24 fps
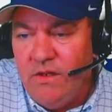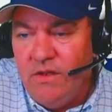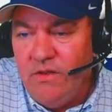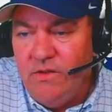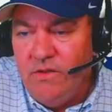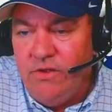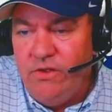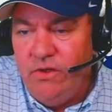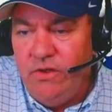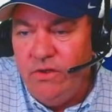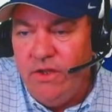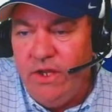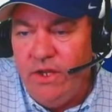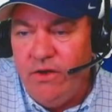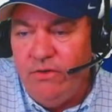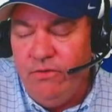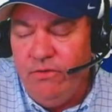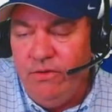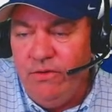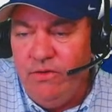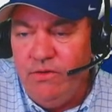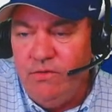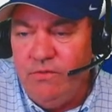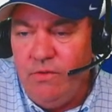Julian
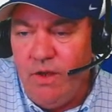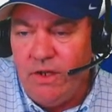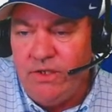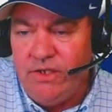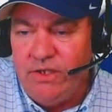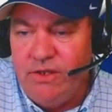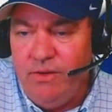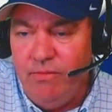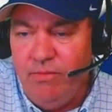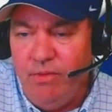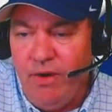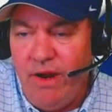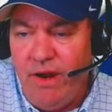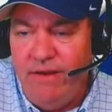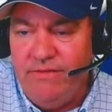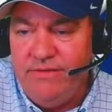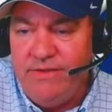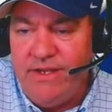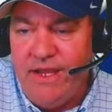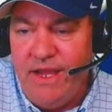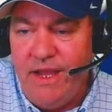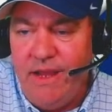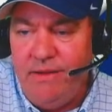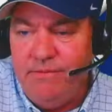Cruz watching the
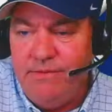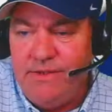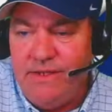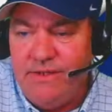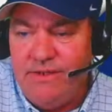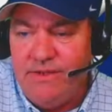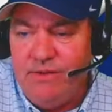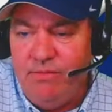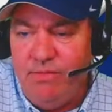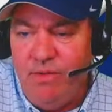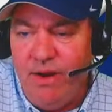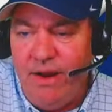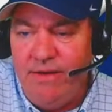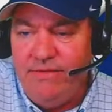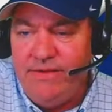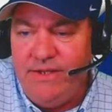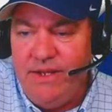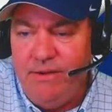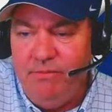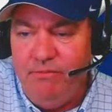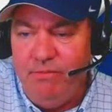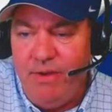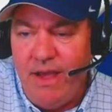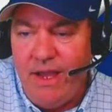Braves game says the Braves
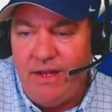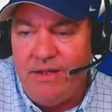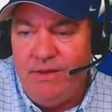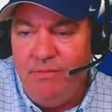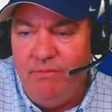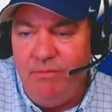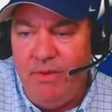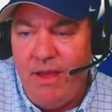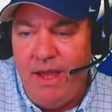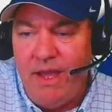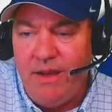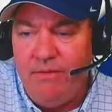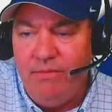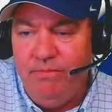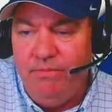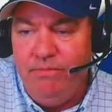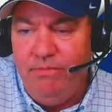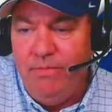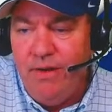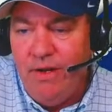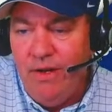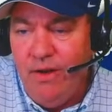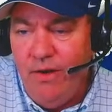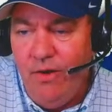hit back-to-back
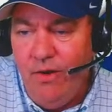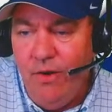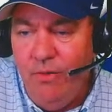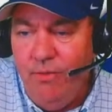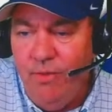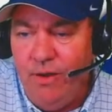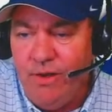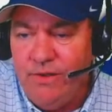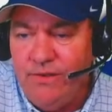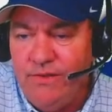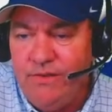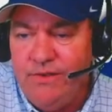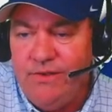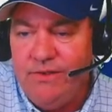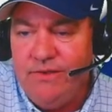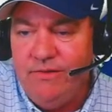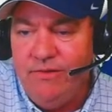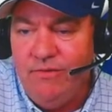homers.